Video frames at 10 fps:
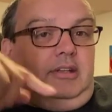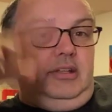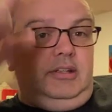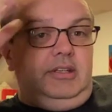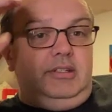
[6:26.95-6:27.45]

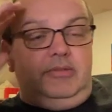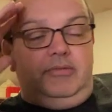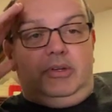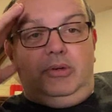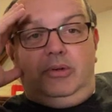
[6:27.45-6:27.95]
list of
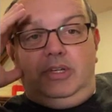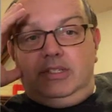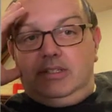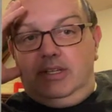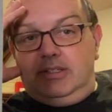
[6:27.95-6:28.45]

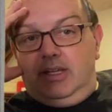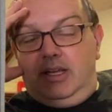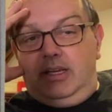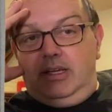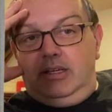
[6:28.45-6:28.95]
recordings. There's
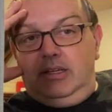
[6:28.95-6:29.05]
a